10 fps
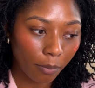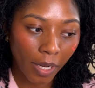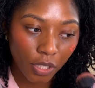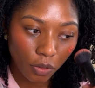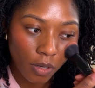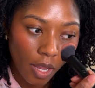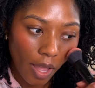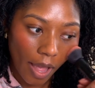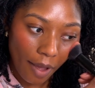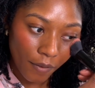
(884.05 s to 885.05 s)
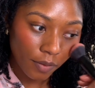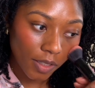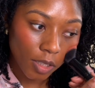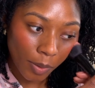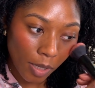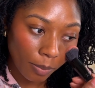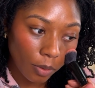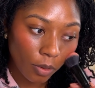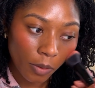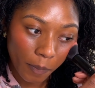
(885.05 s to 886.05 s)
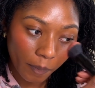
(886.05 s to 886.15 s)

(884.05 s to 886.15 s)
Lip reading: Mind you, half of these people